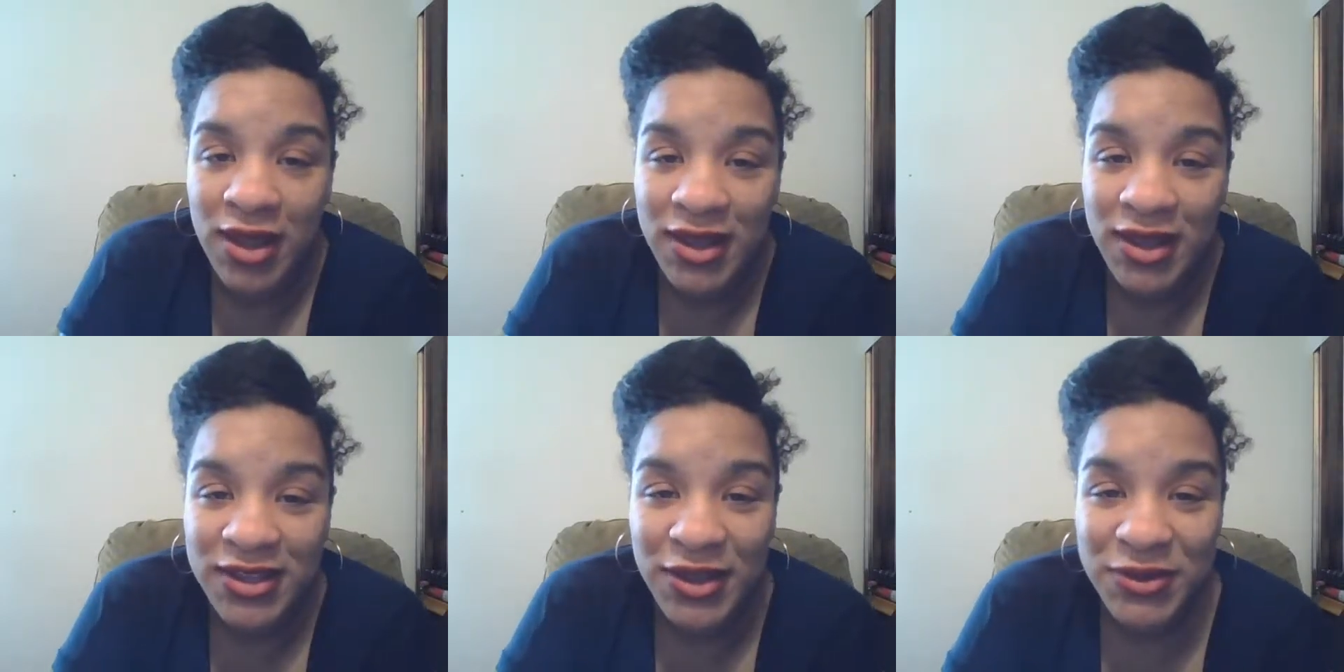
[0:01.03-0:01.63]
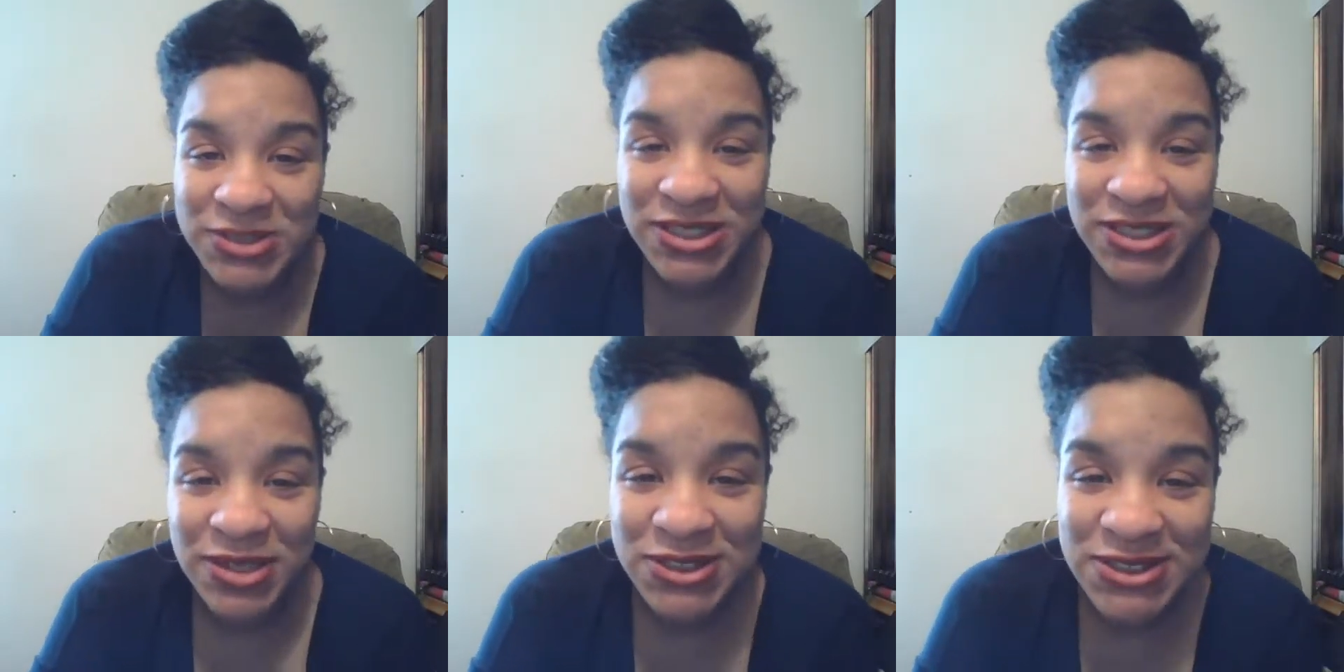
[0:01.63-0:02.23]
Hey y'all, what's
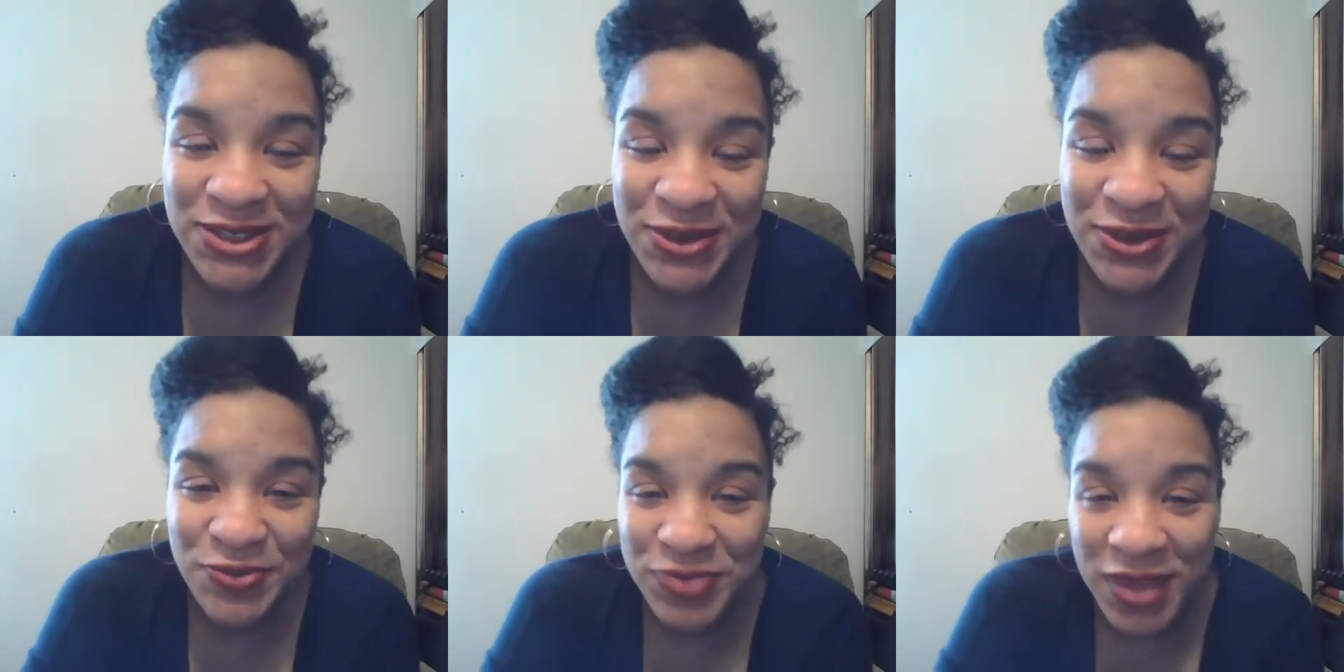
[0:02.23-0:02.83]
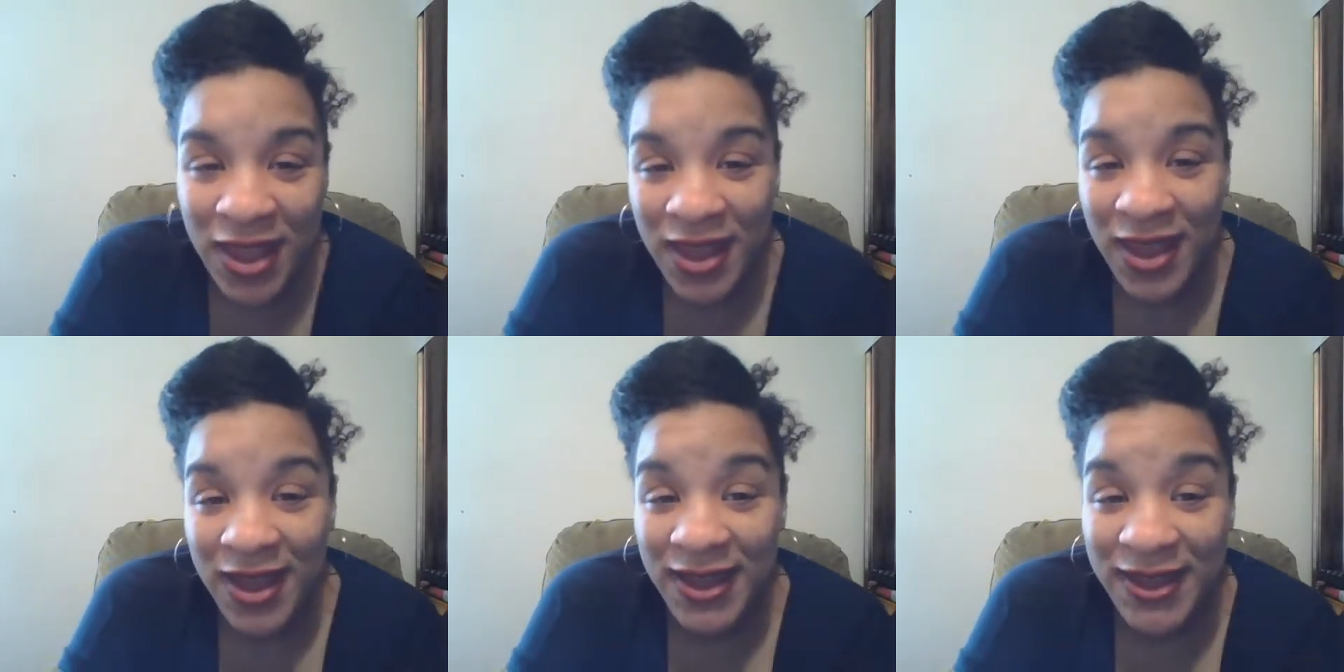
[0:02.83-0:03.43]
up? So
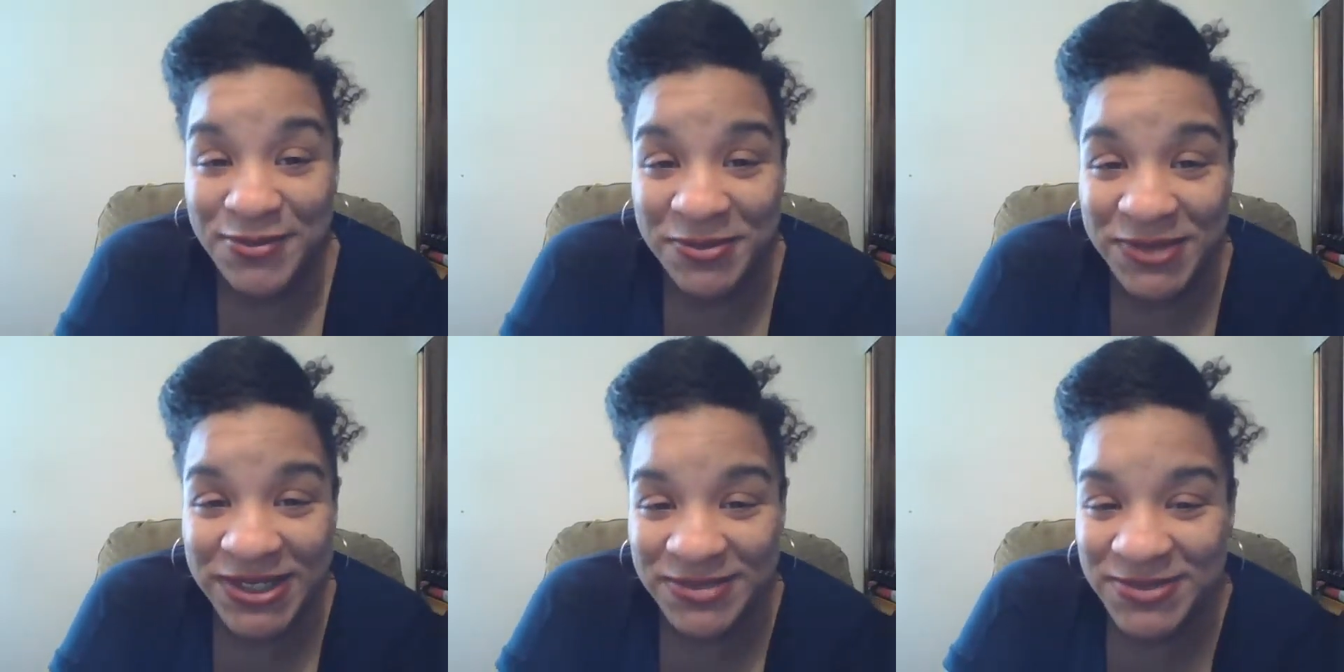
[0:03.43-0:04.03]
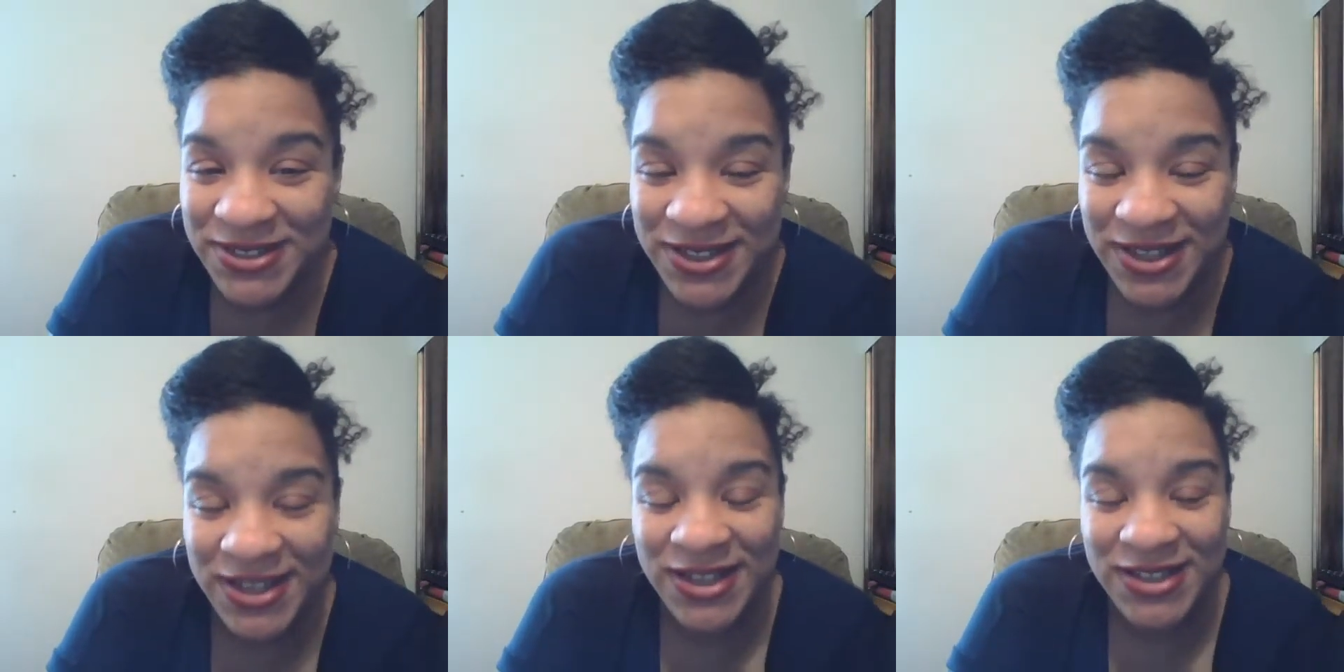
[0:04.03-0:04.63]
I had my
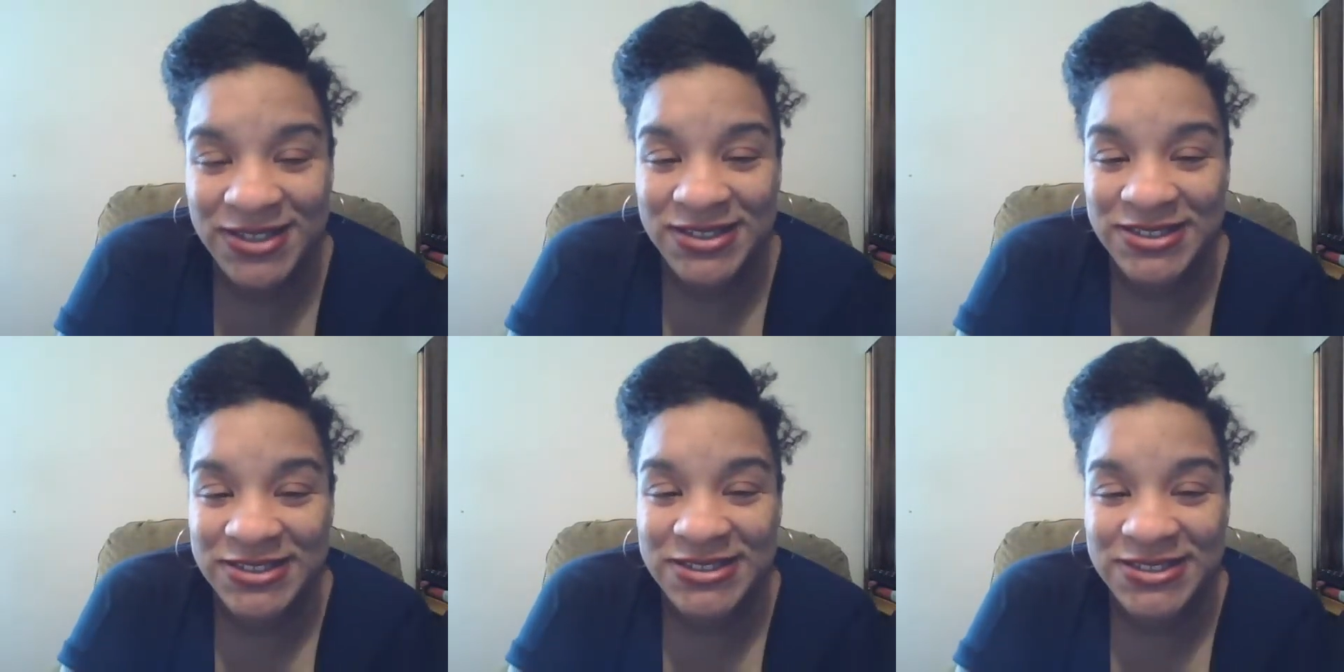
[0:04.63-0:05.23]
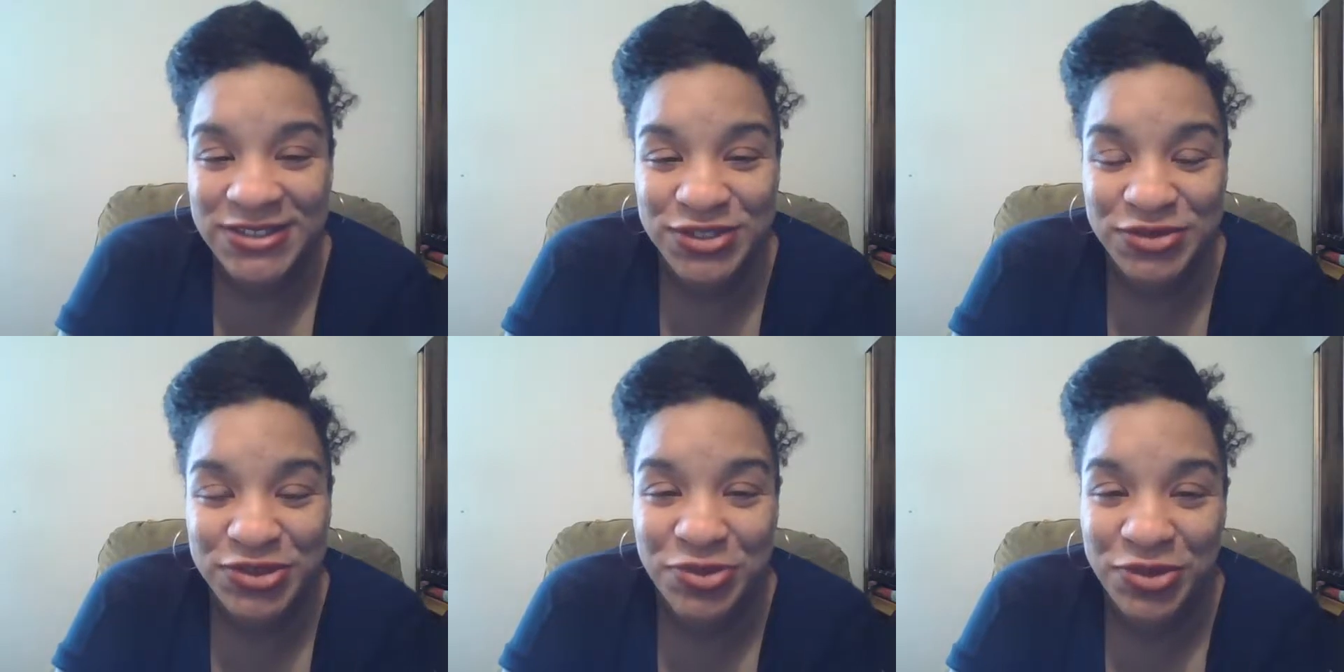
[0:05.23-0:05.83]
baby and she
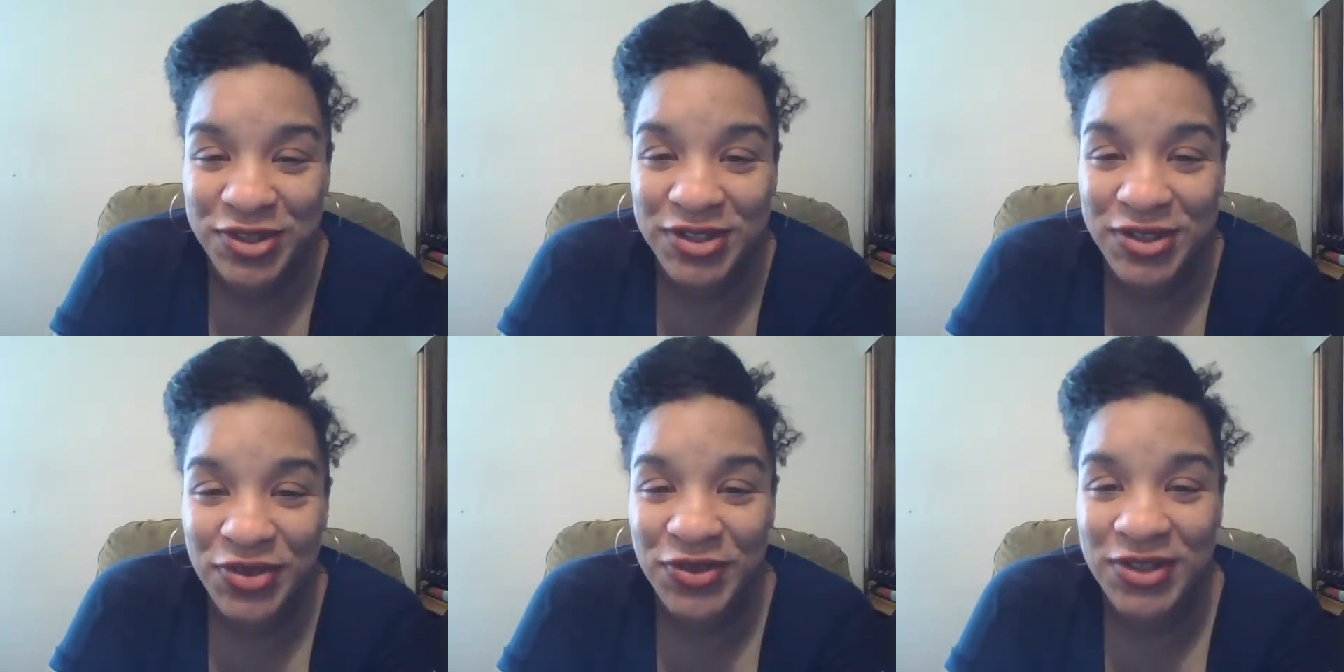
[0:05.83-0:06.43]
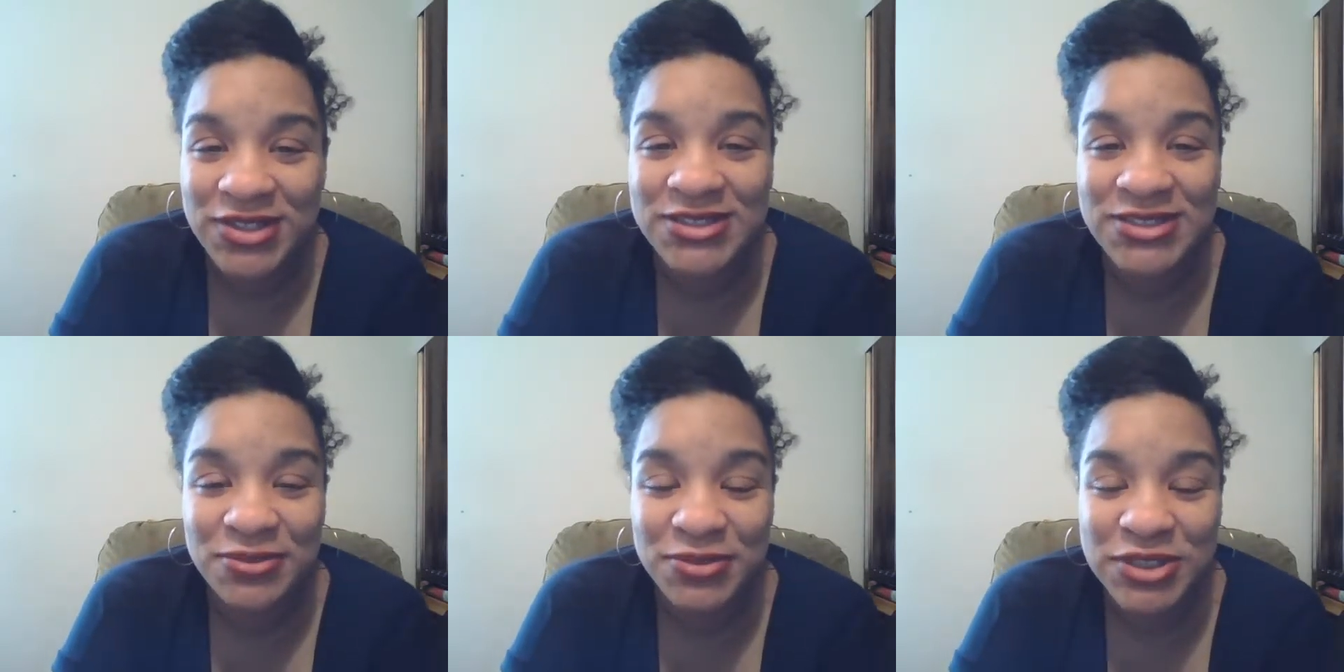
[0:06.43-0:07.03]
was born on
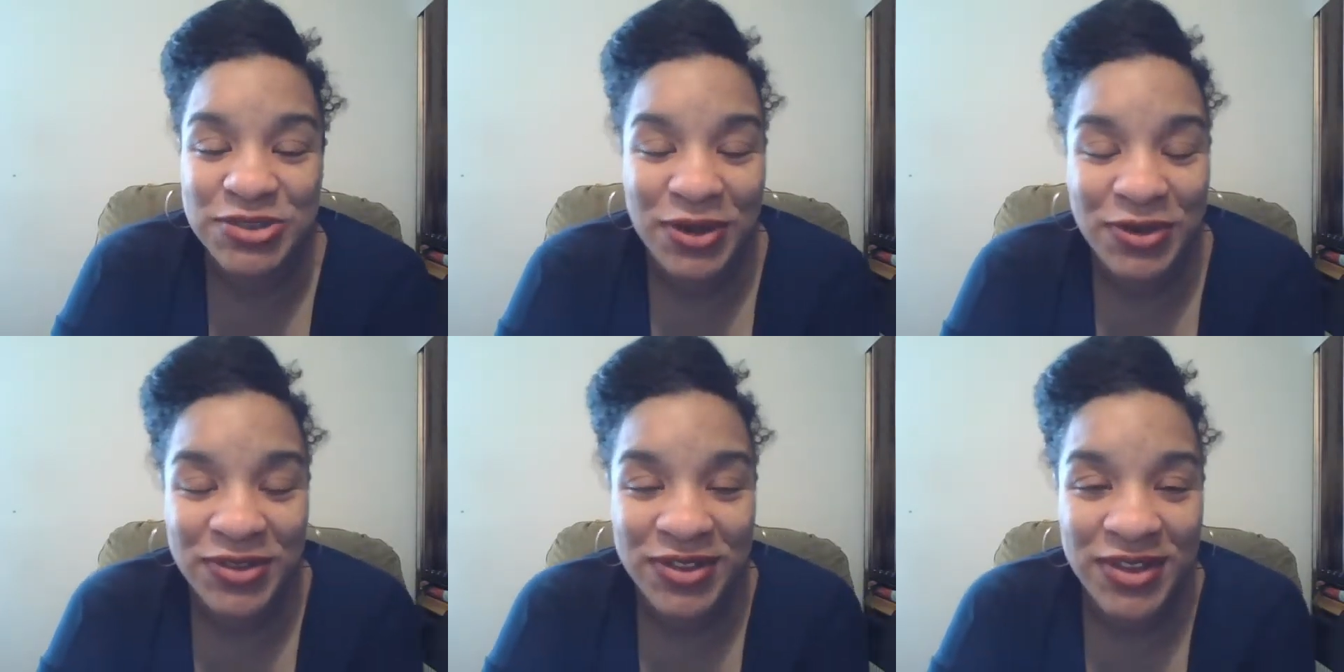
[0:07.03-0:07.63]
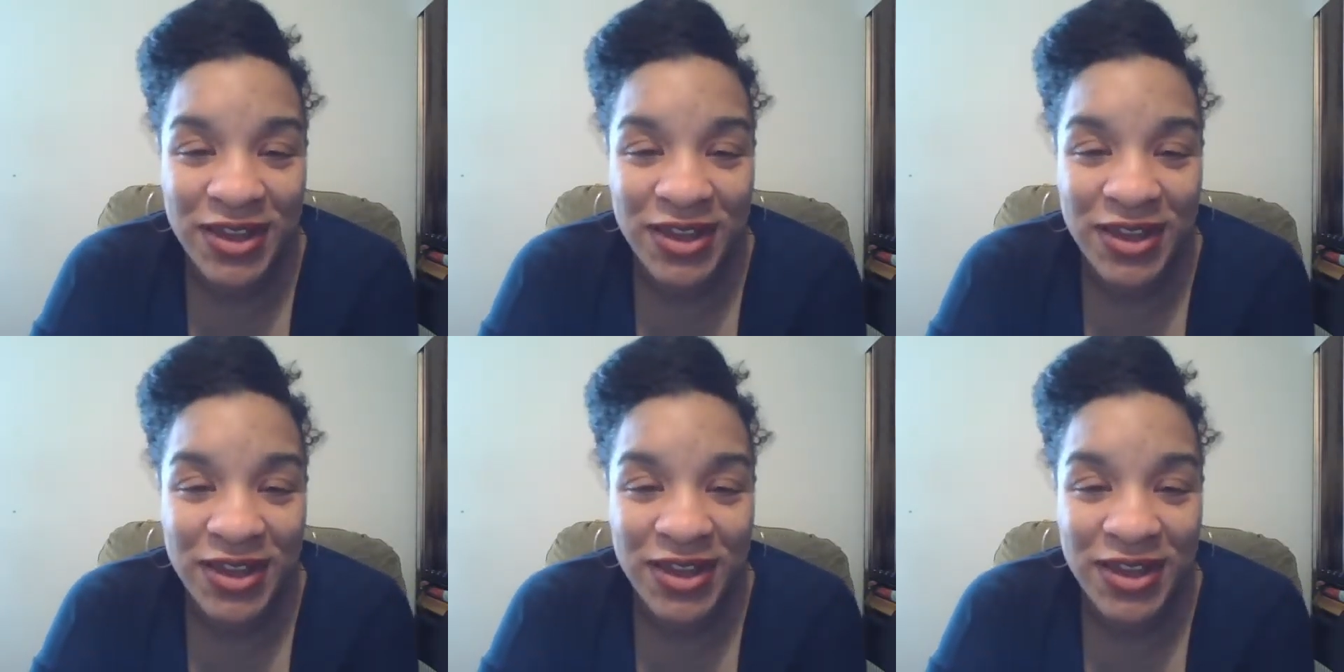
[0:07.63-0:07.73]
December 12th,